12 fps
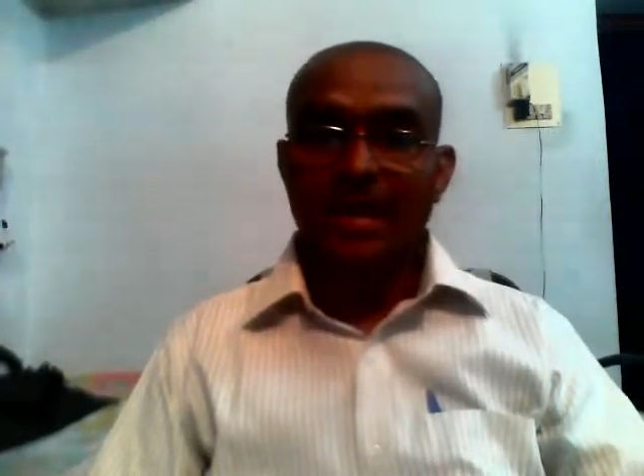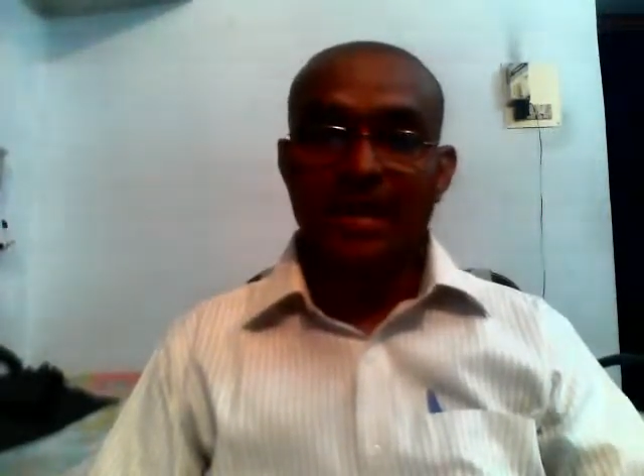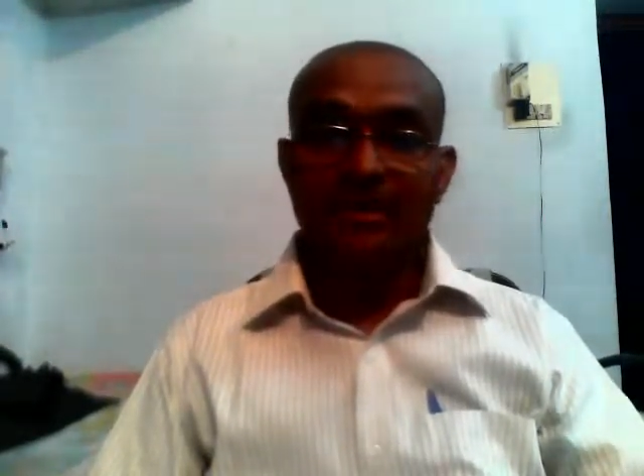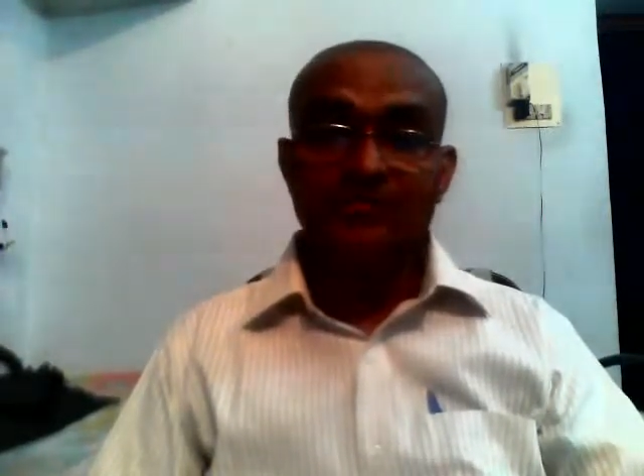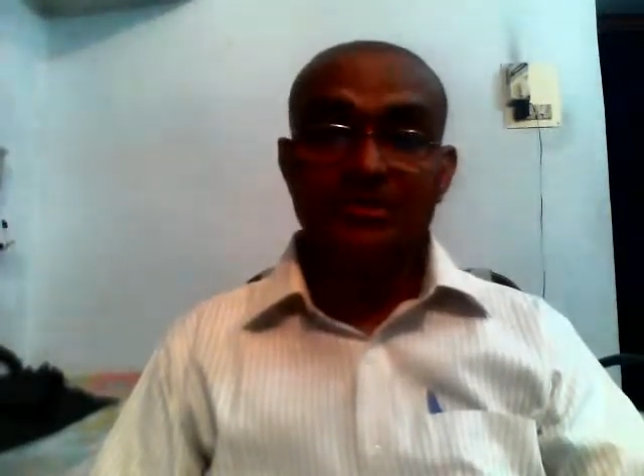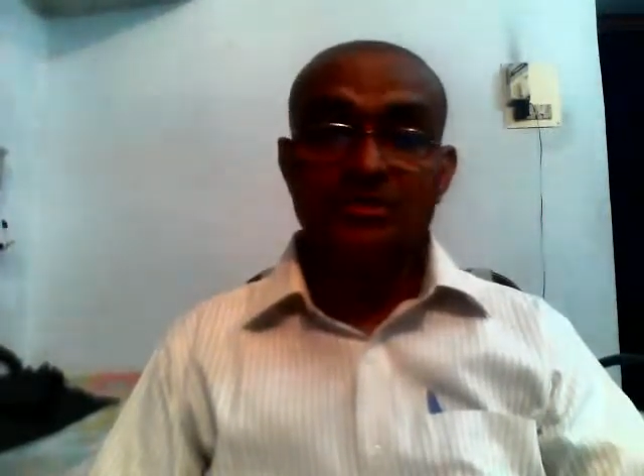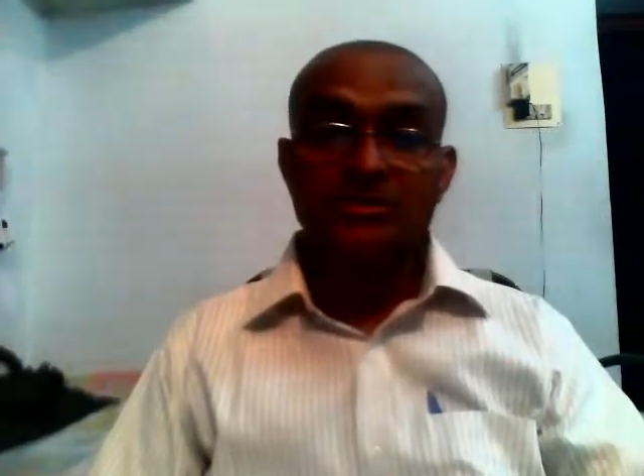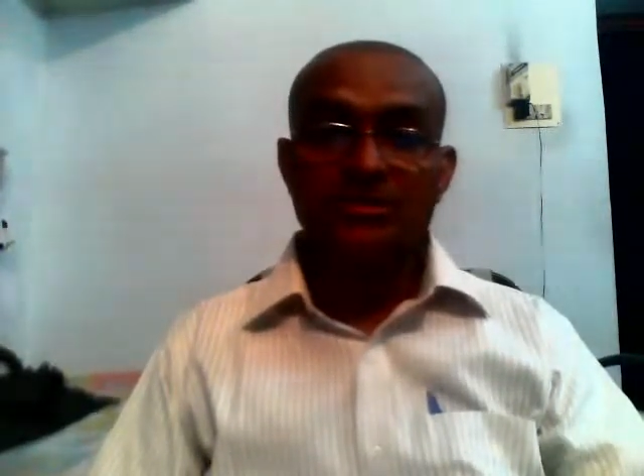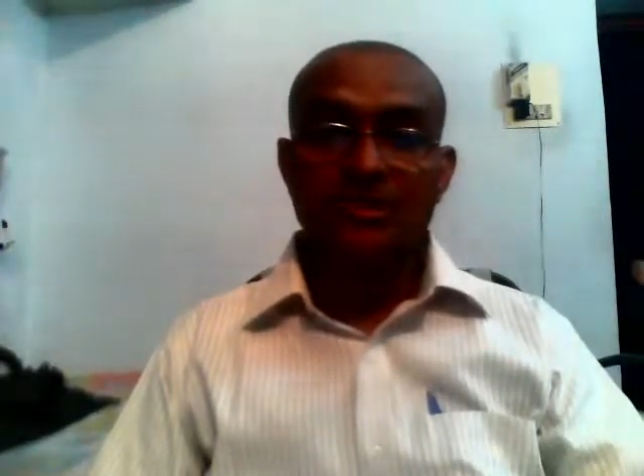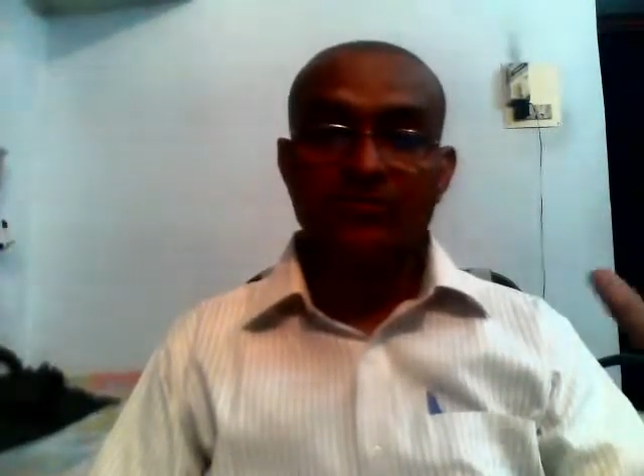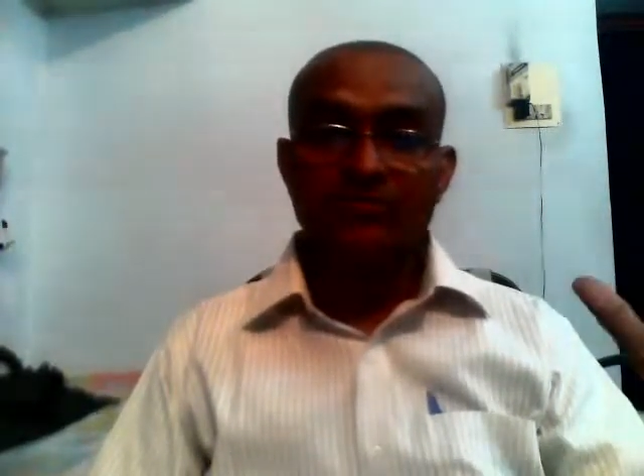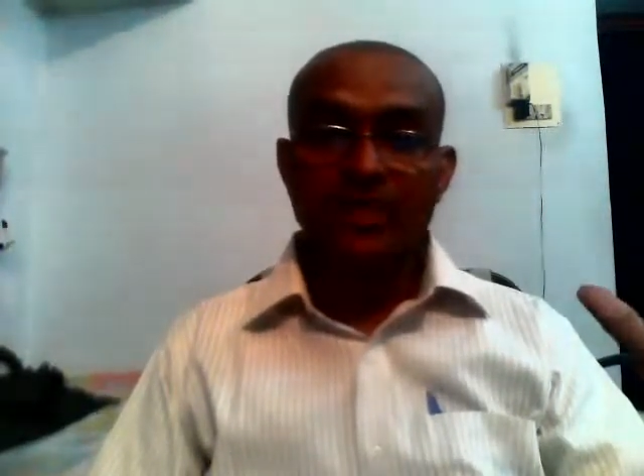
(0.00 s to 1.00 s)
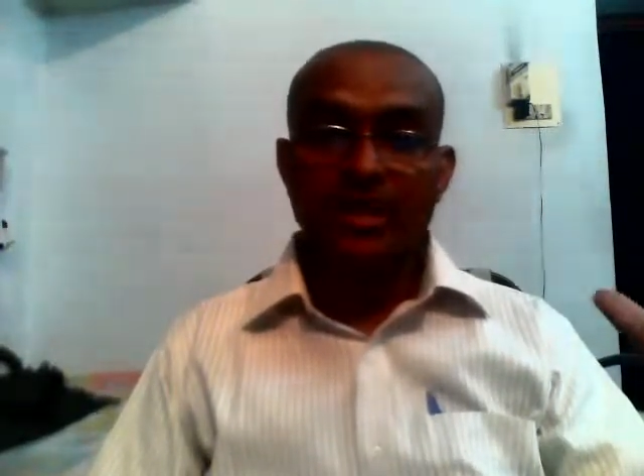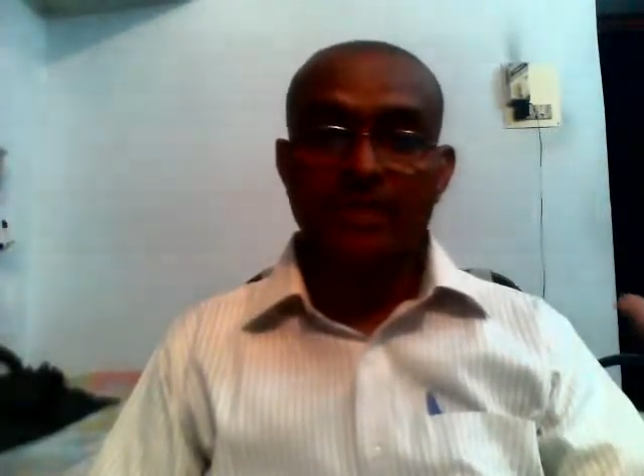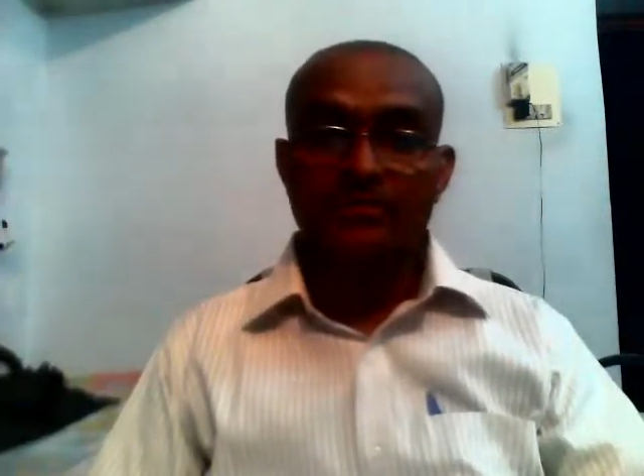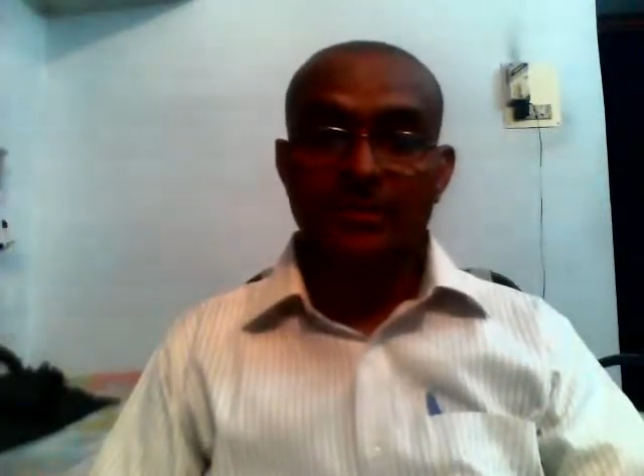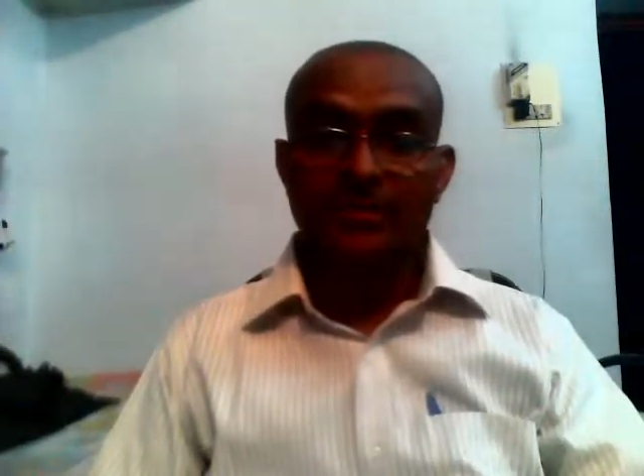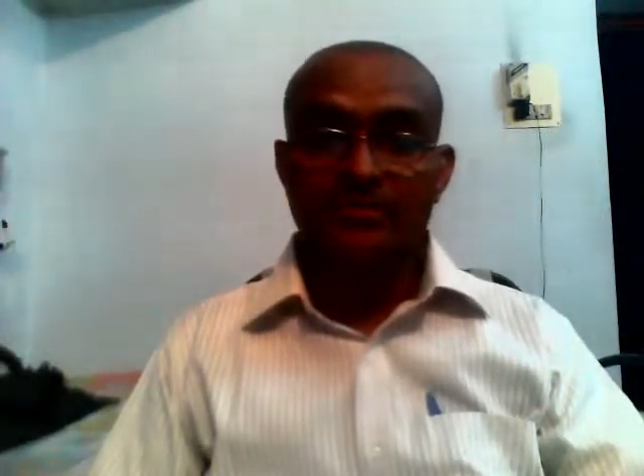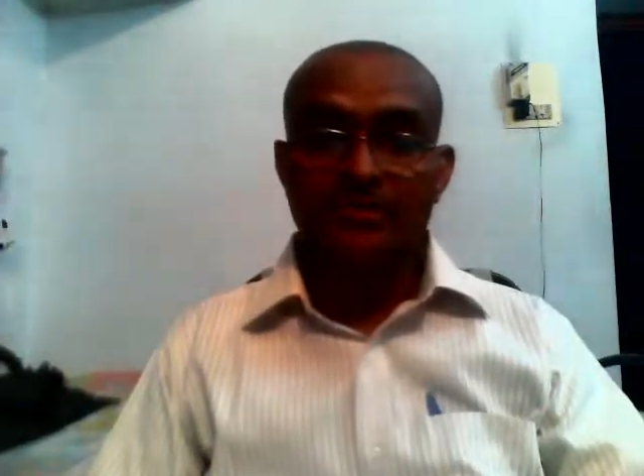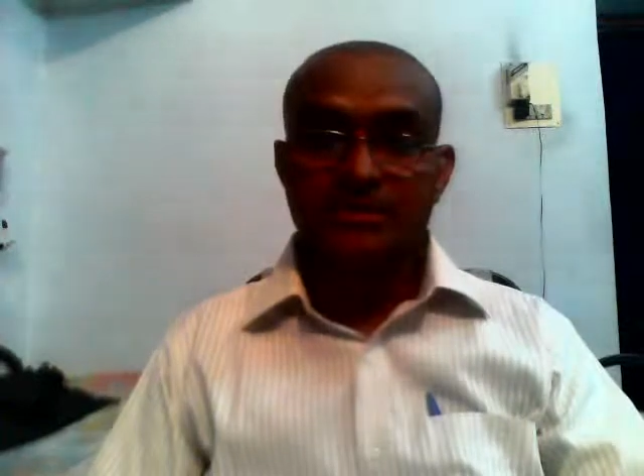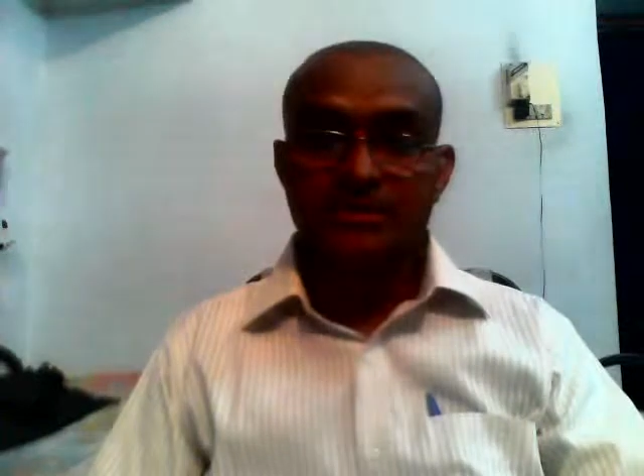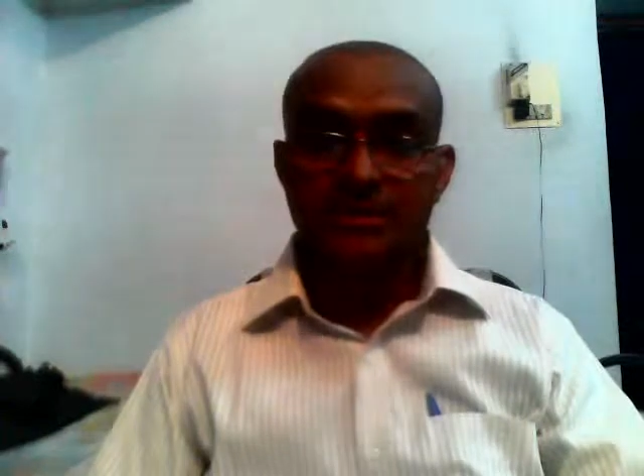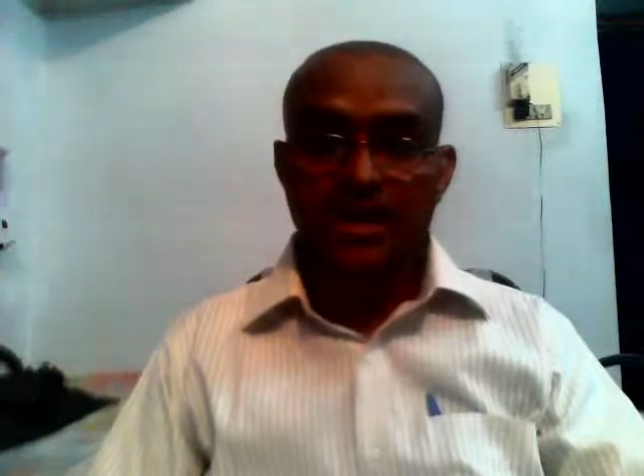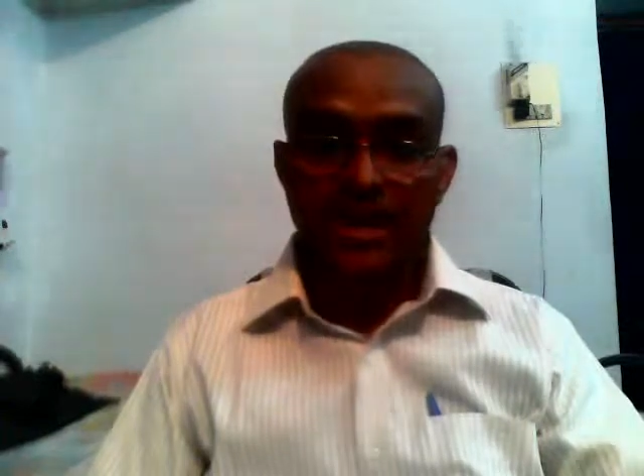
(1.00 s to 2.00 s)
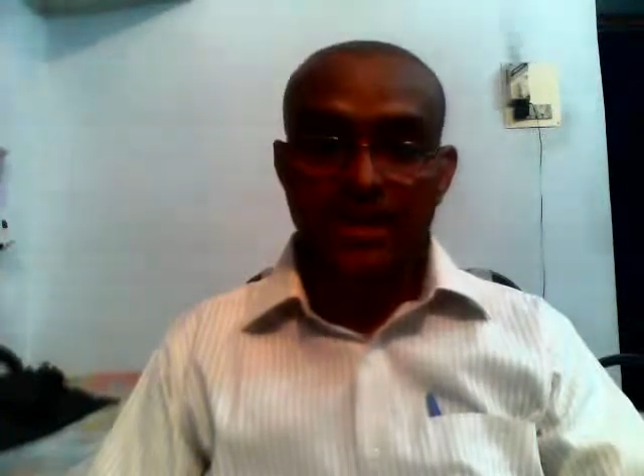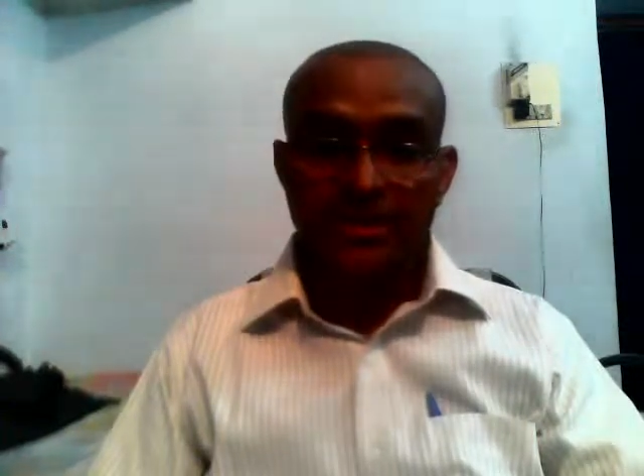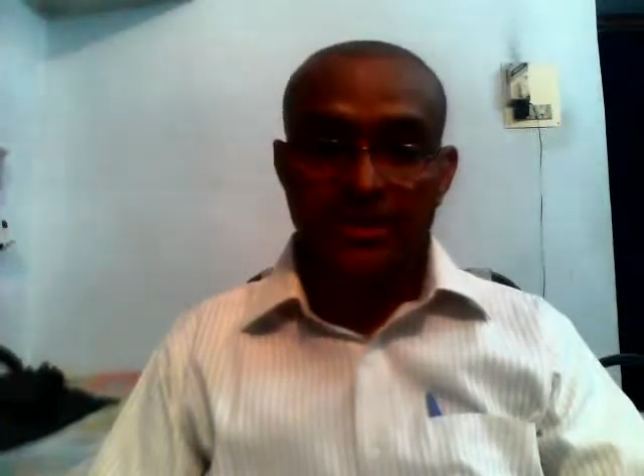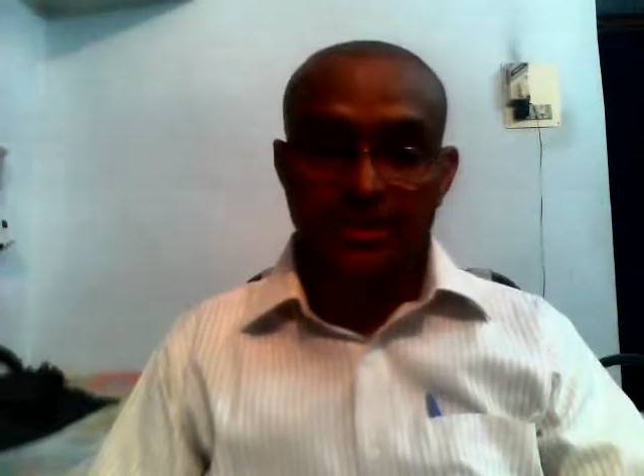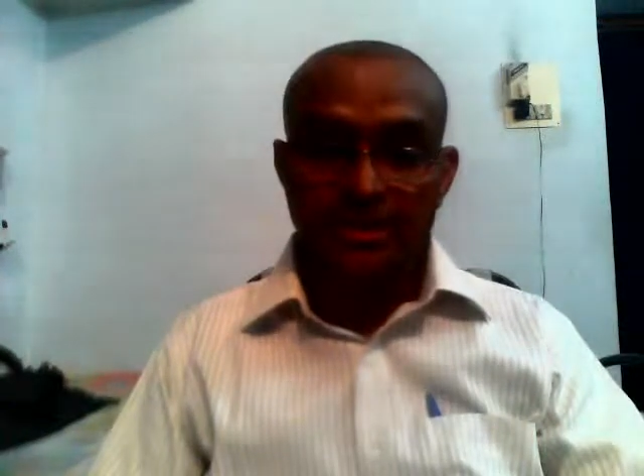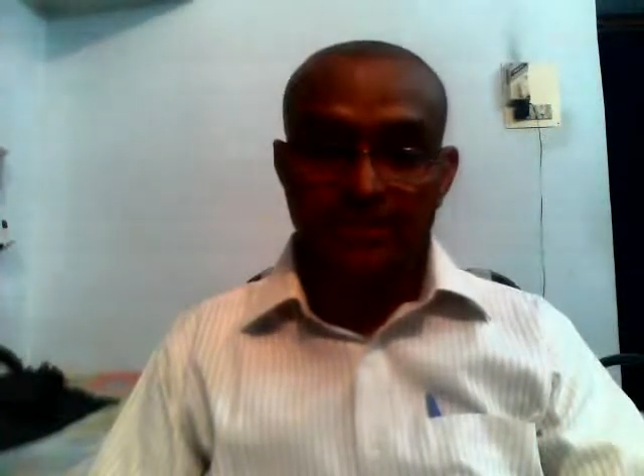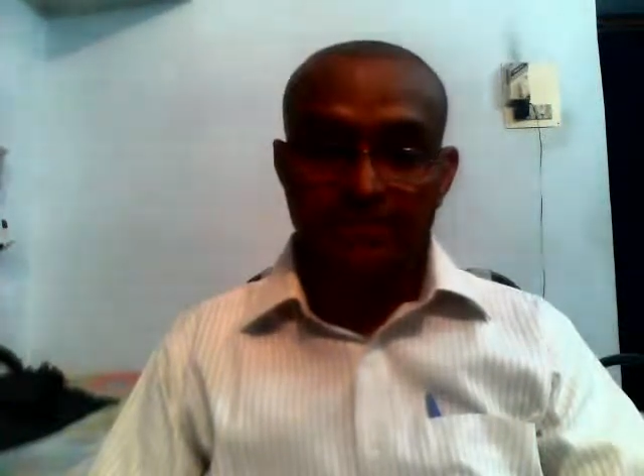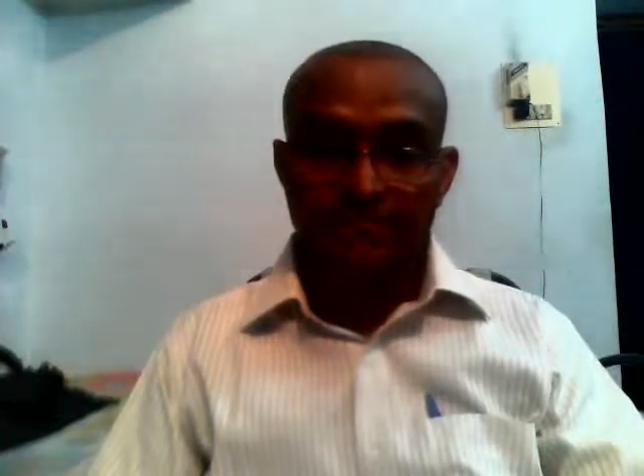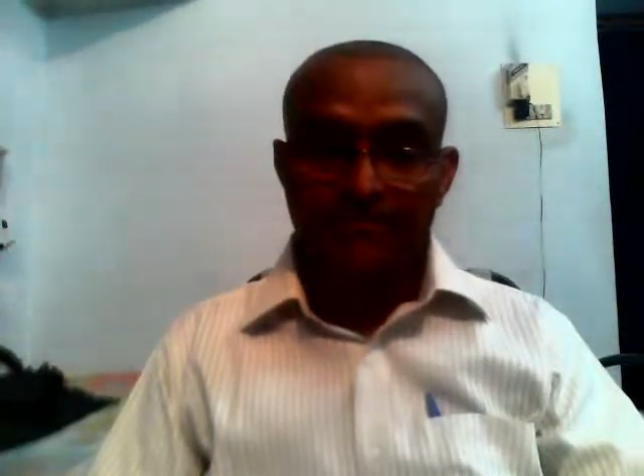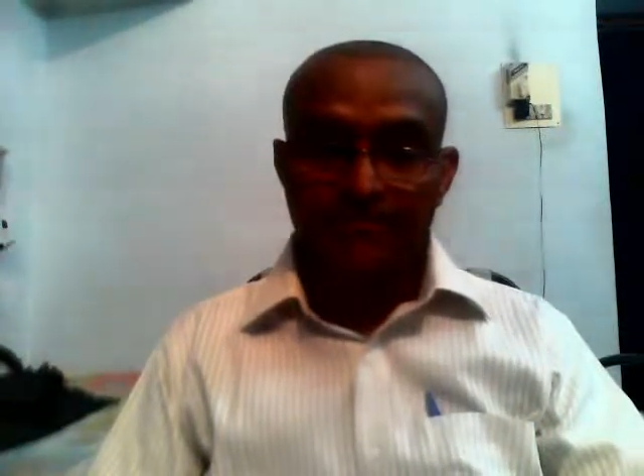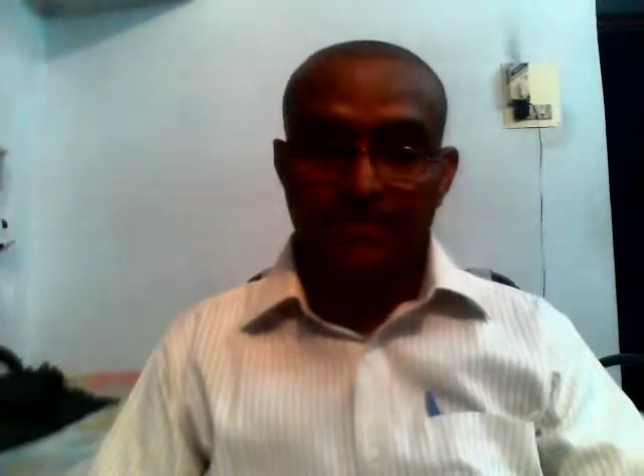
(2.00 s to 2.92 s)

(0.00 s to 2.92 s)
acquisition of gain by the business entity.